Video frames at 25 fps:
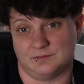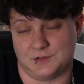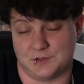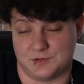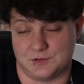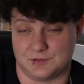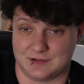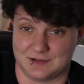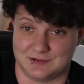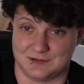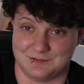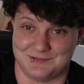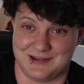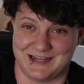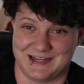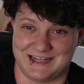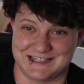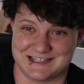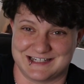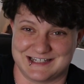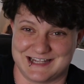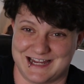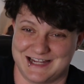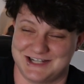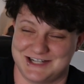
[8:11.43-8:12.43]
you can make
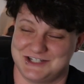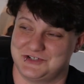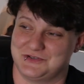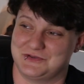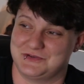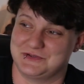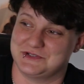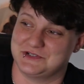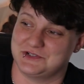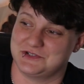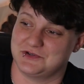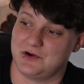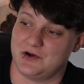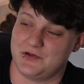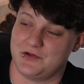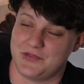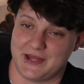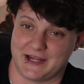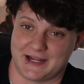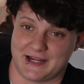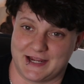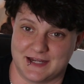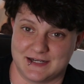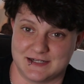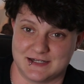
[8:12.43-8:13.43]
it dance, you can do all
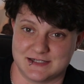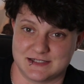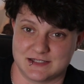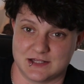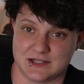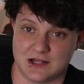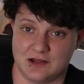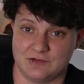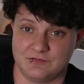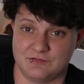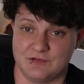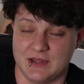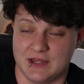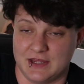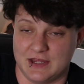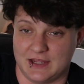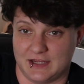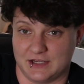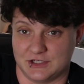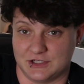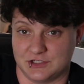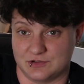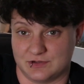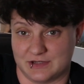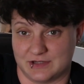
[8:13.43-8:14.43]
that kind of stuff,
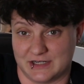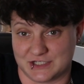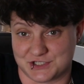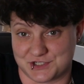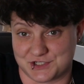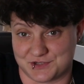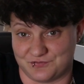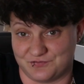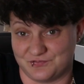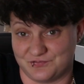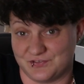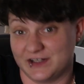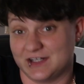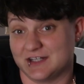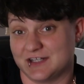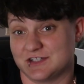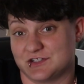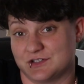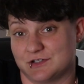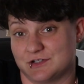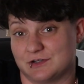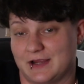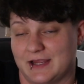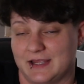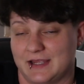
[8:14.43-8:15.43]
and you can actually feed it
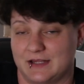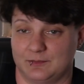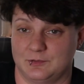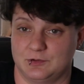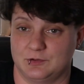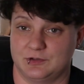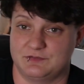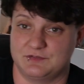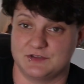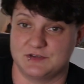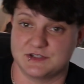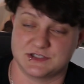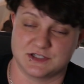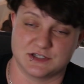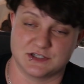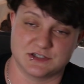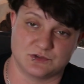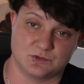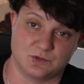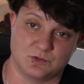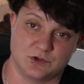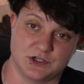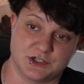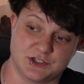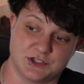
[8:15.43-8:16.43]
to your animal. If this
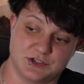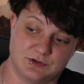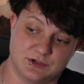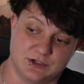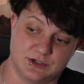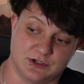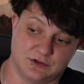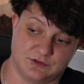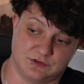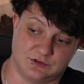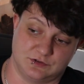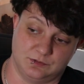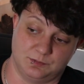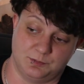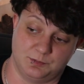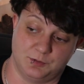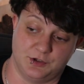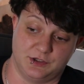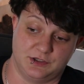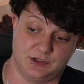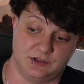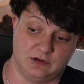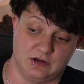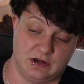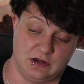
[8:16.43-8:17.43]
doesn't work, you can also
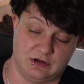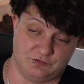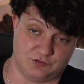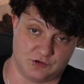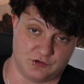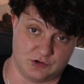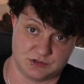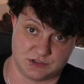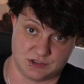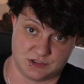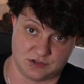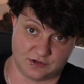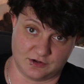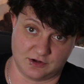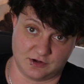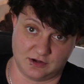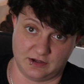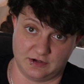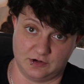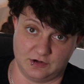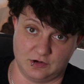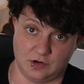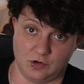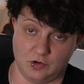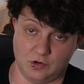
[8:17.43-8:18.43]
put a frozen
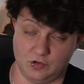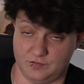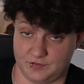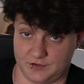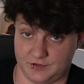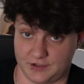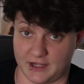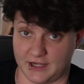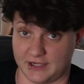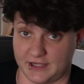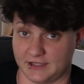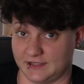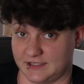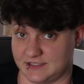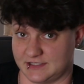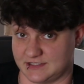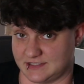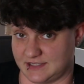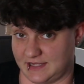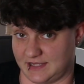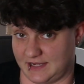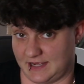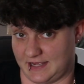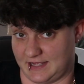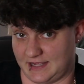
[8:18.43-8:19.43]
thawed overnight, let's
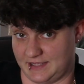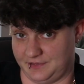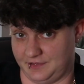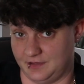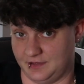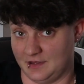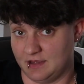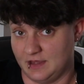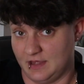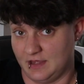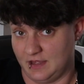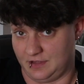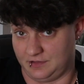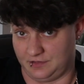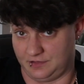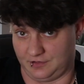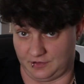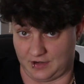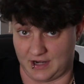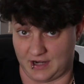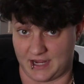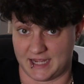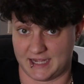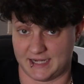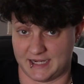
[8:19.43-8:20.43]
say on
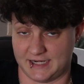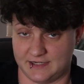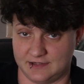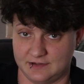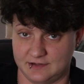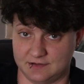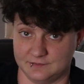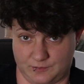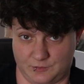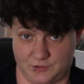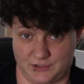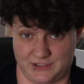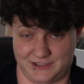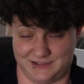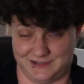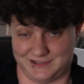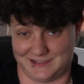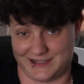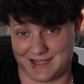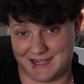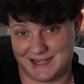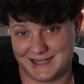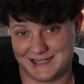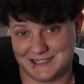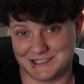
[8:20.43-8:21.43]
their hide somewhere in the
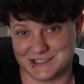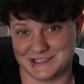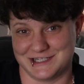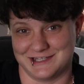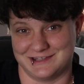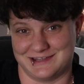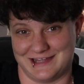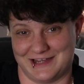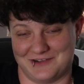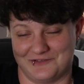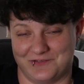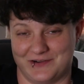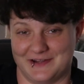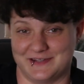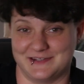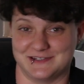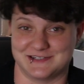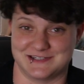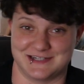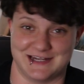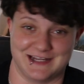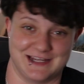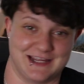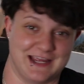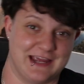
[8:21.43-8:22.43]
cage. That way the
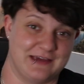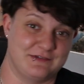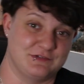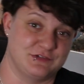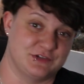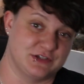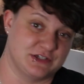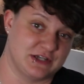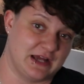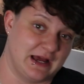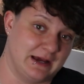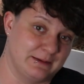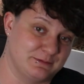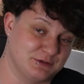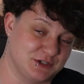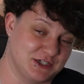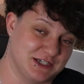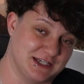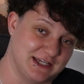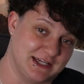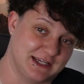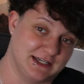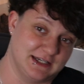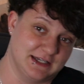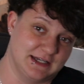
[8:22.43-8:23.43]
snake has the option
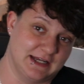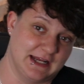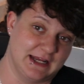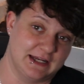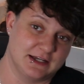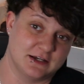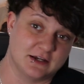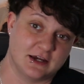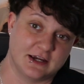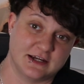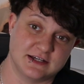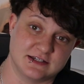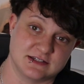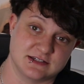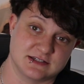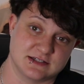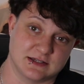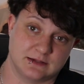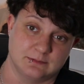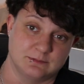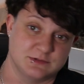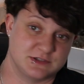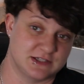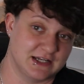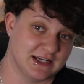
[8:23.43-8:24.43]
to eat it at night.
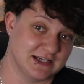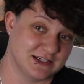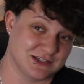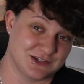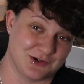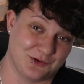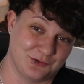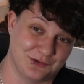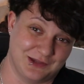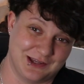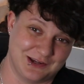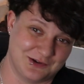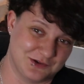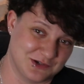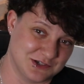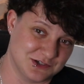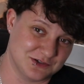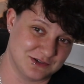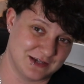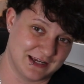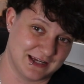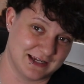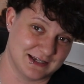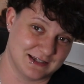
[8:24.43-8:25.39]
Some snakes don't like when you